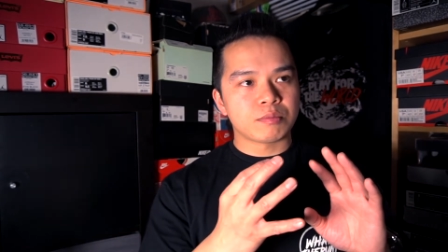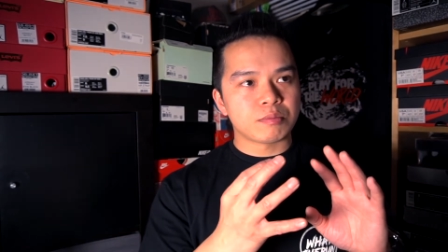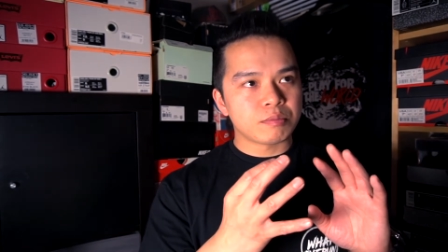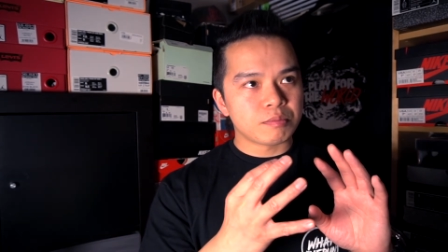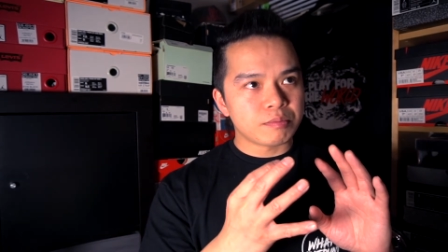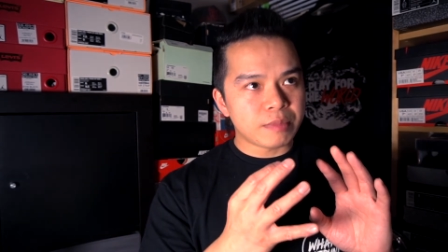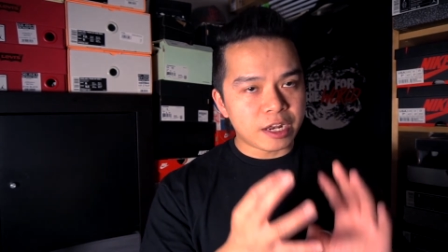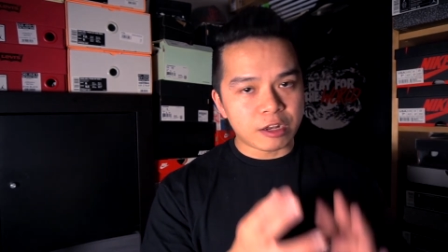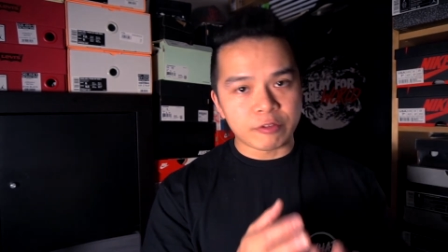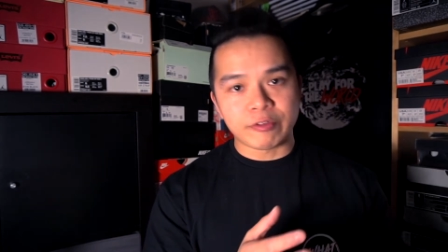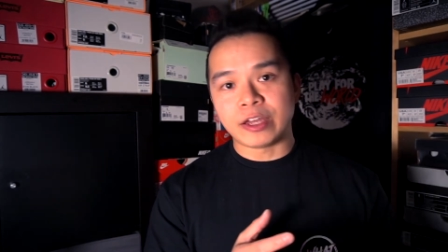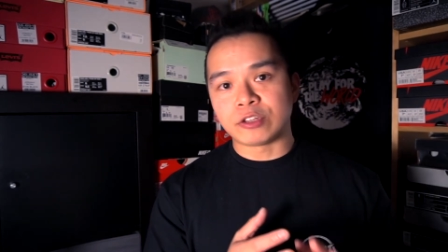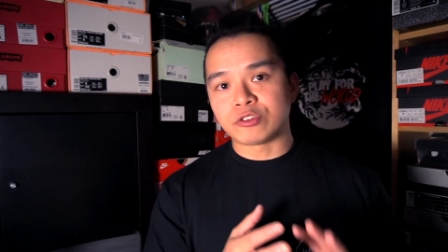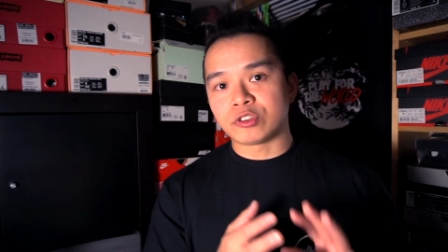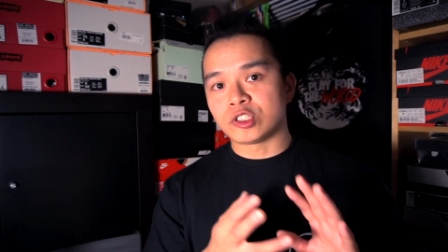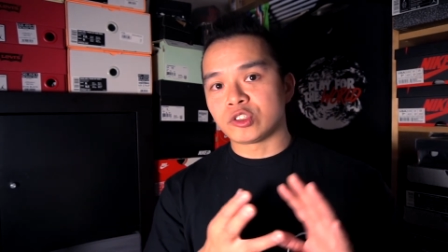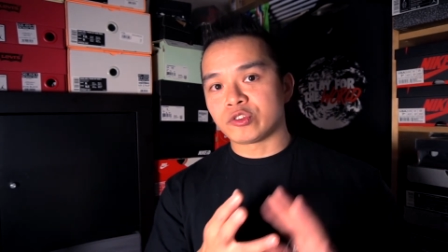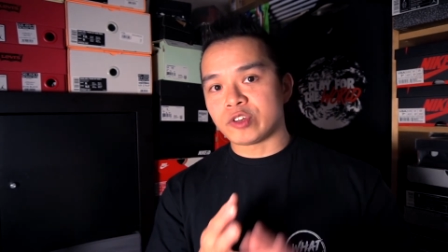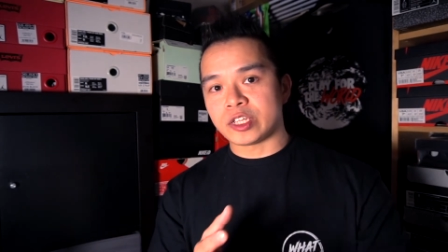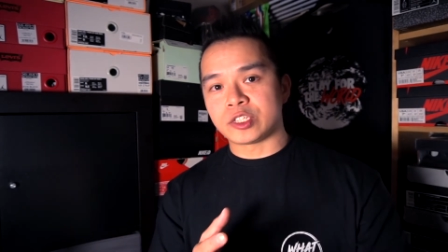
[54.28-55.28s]

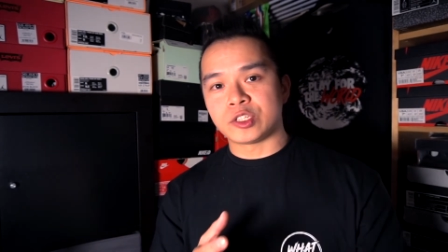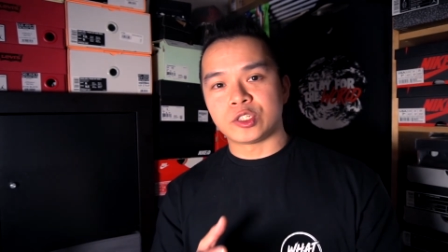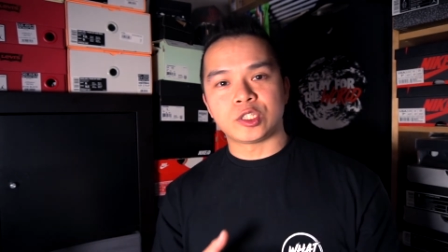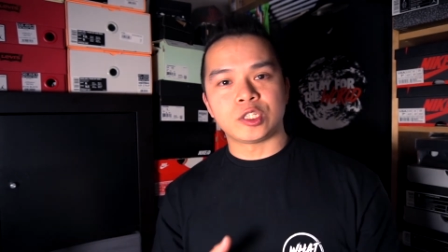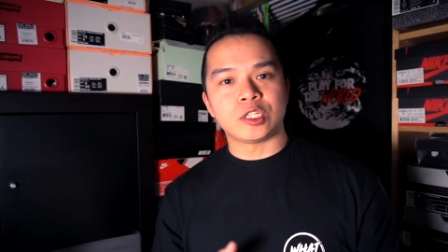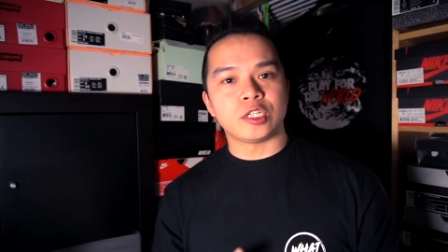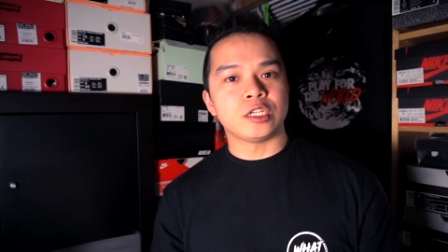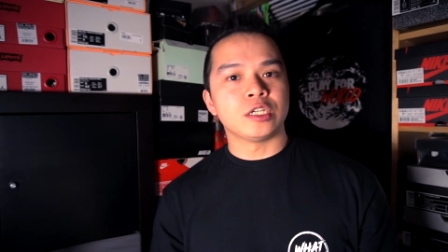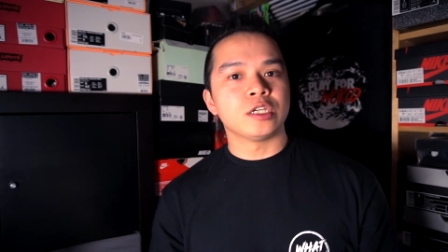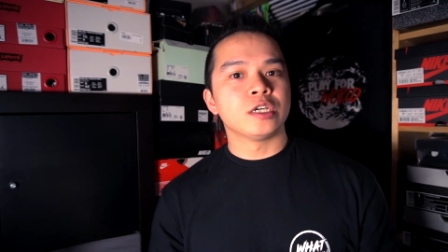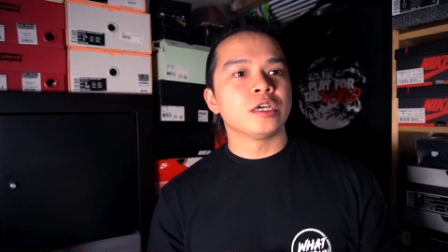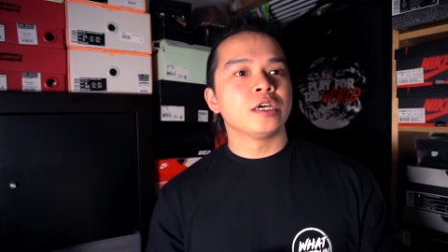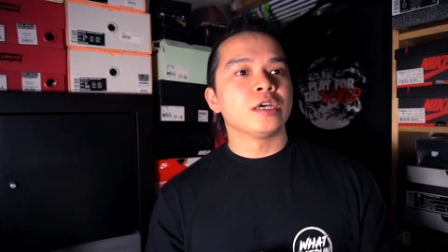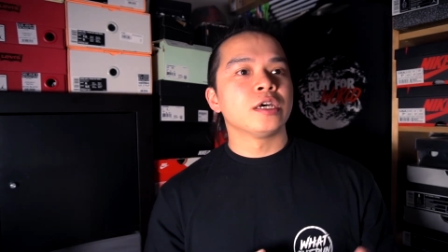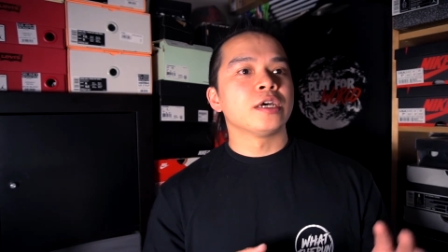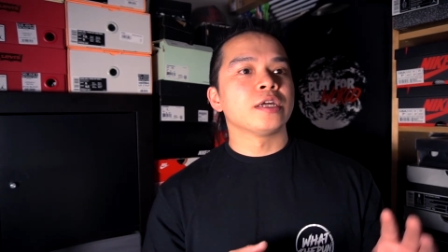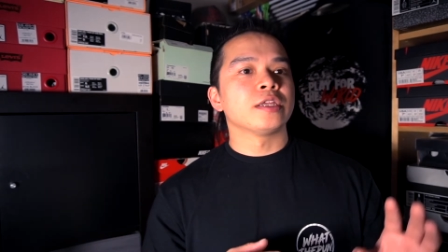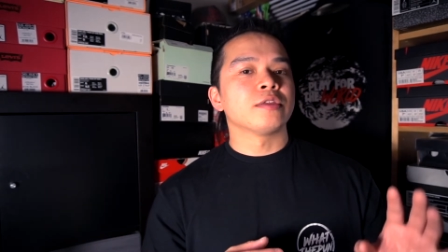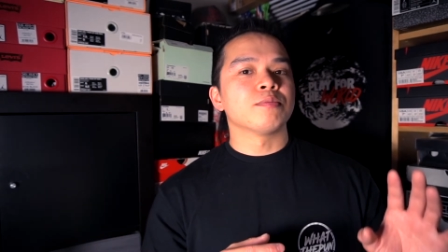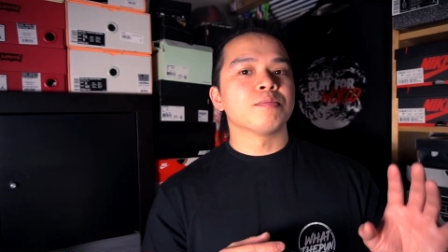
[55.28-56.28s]
manufacturing strategy,
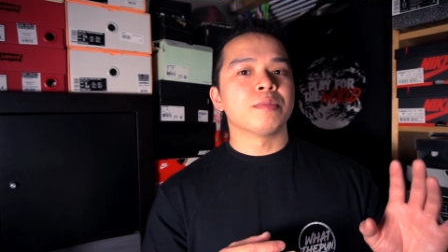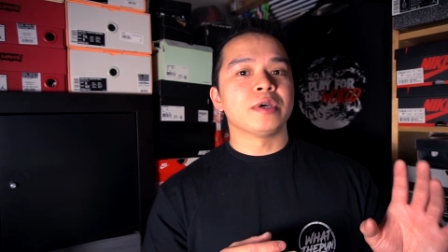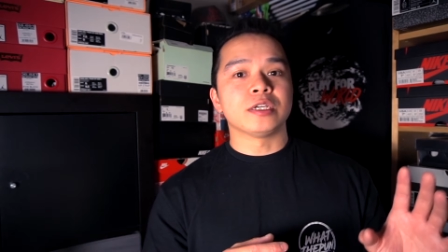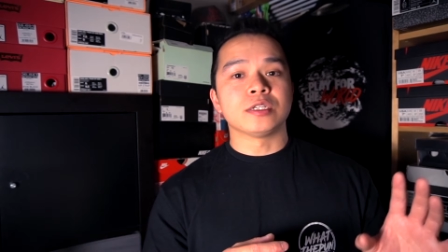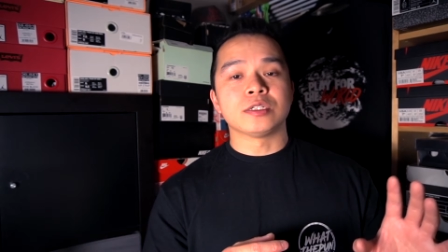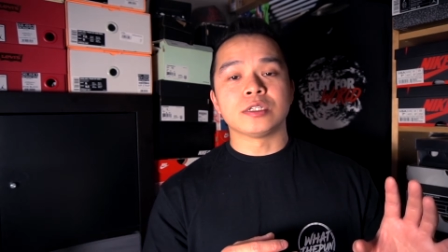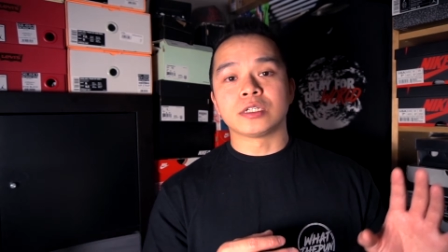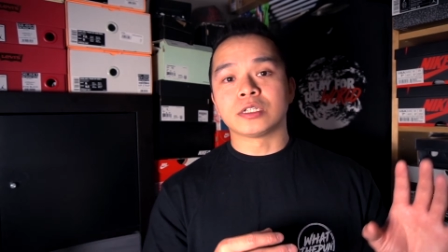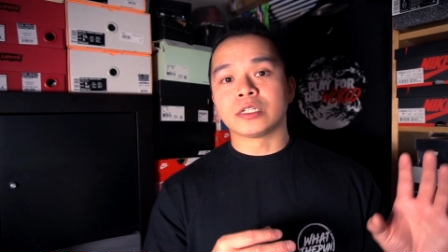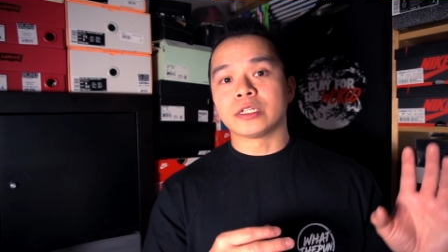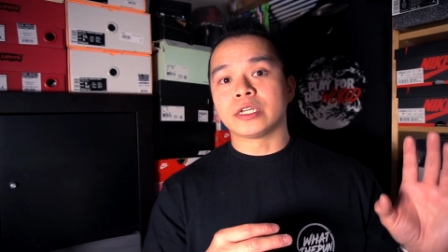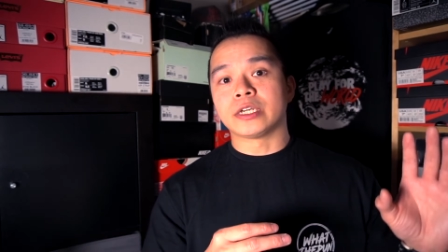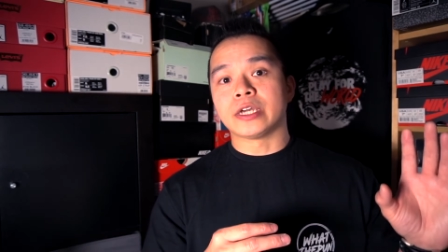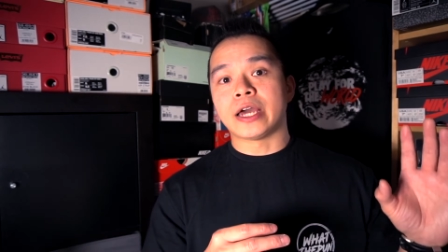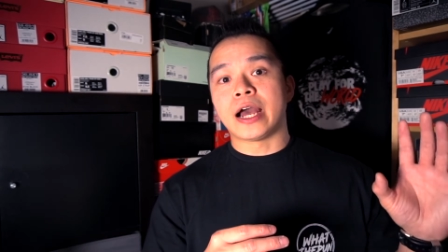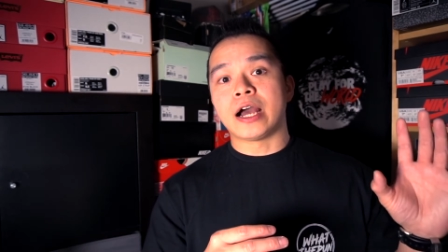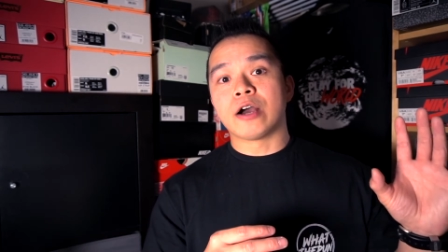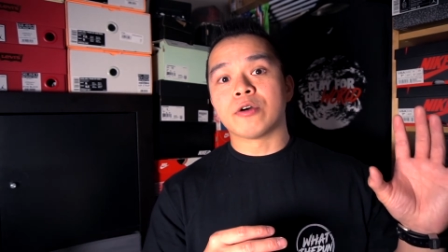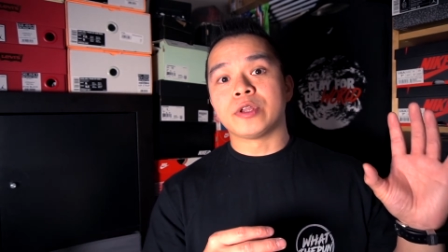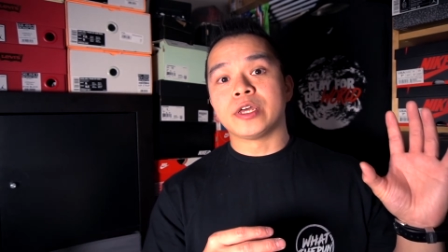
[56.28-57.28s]
basically
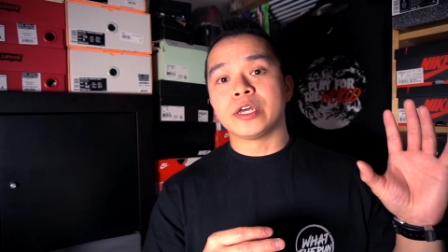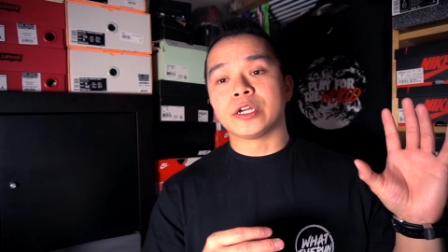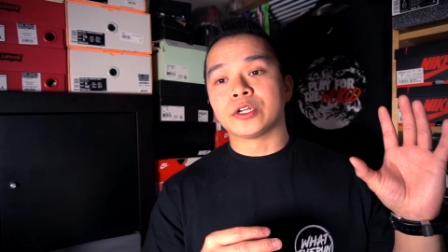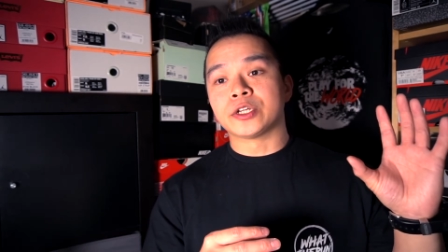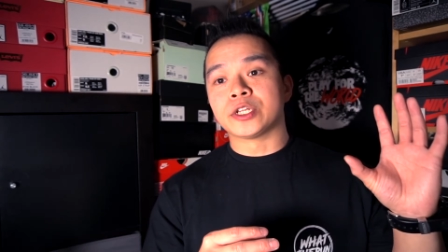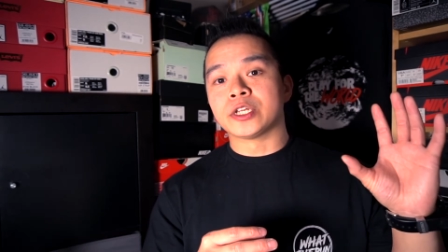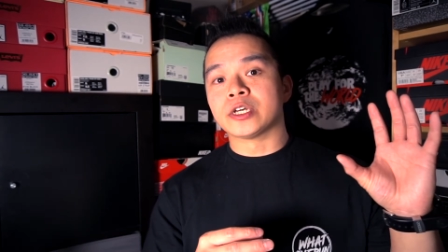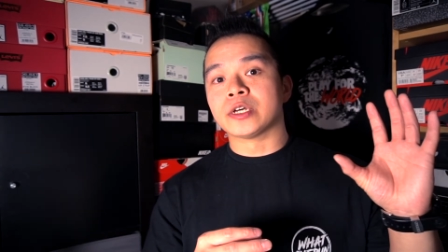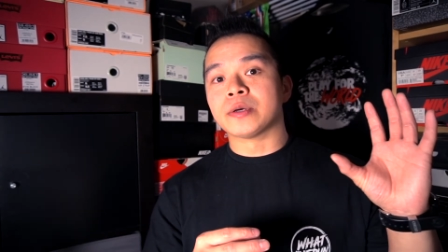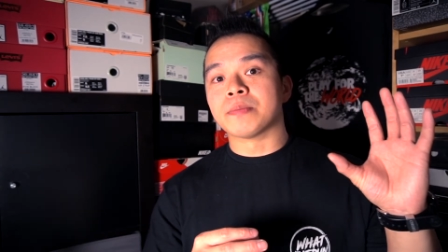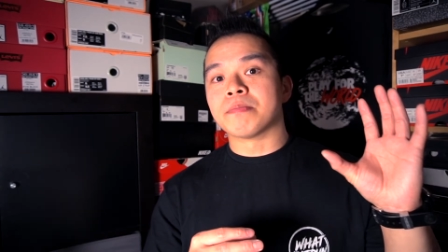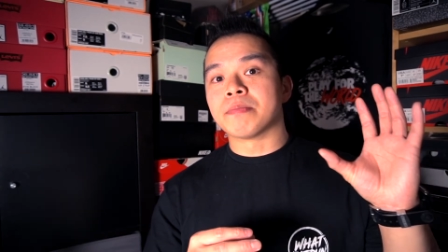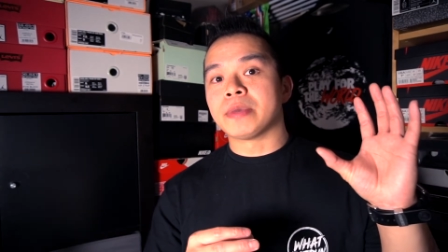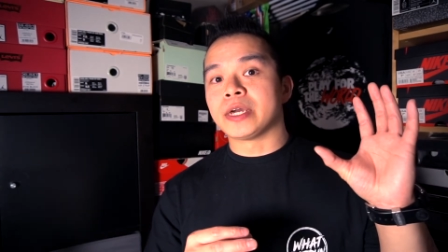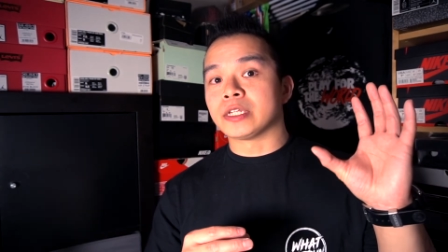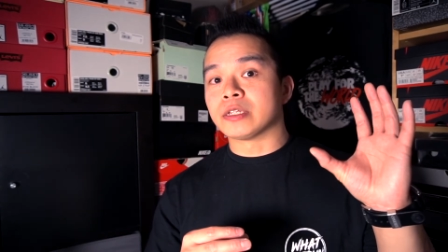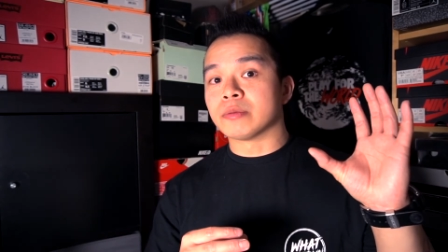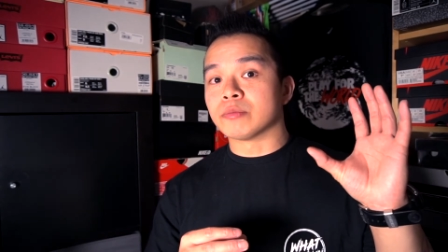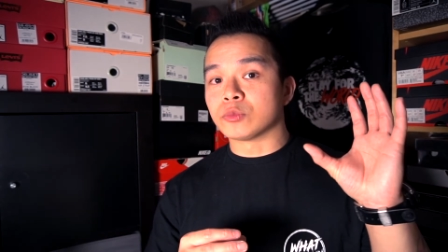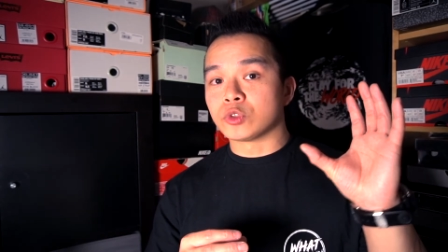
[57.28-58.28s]
how they're going to
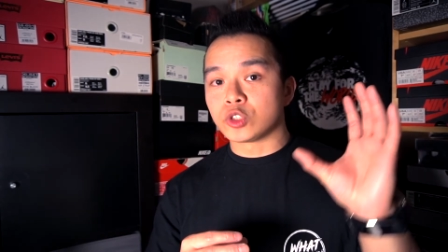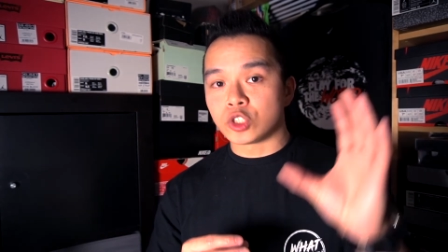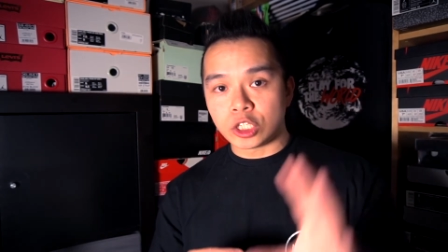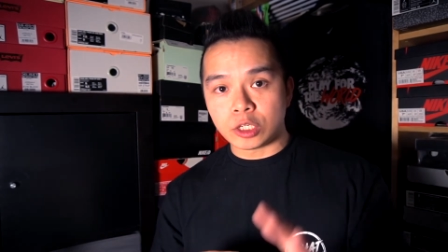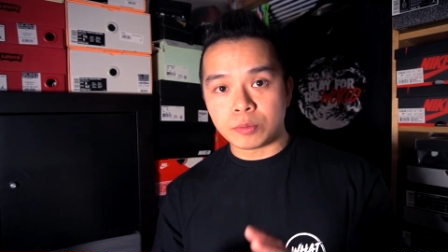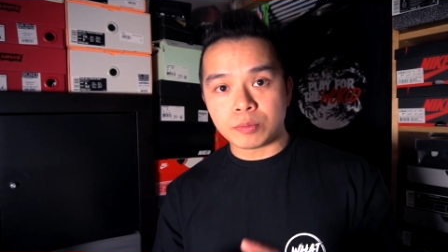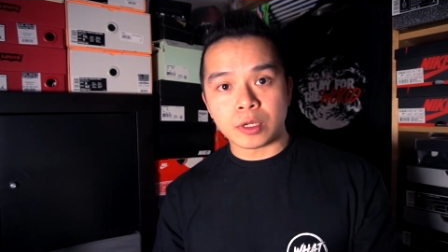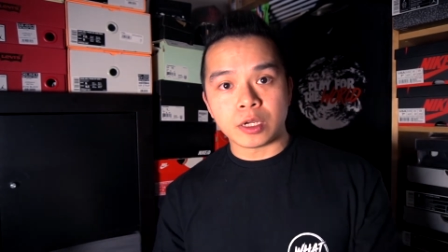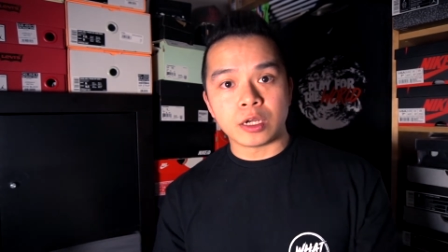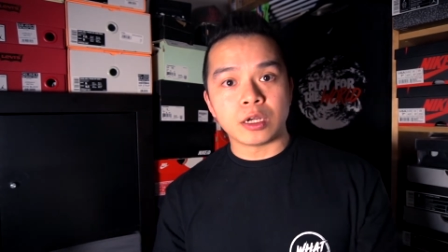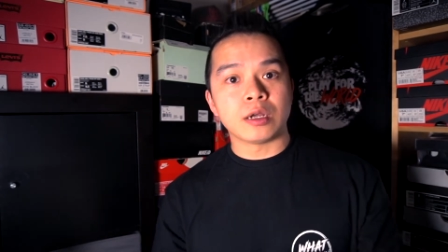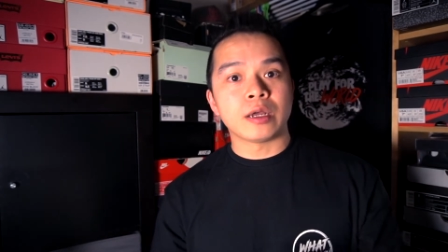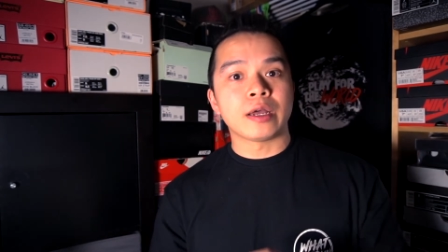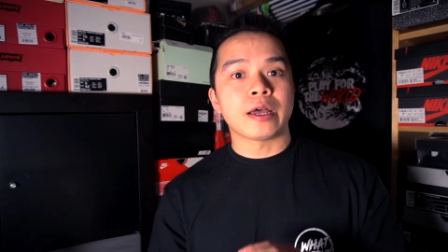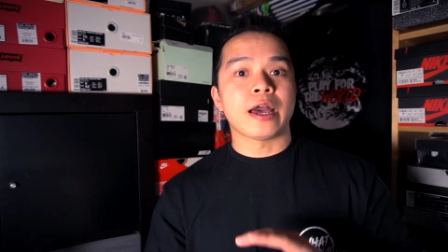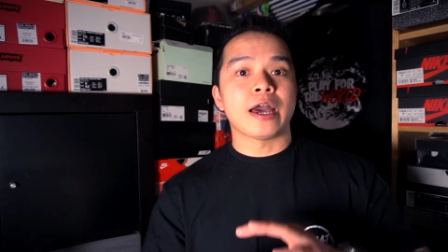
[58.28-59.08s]
make them cheaper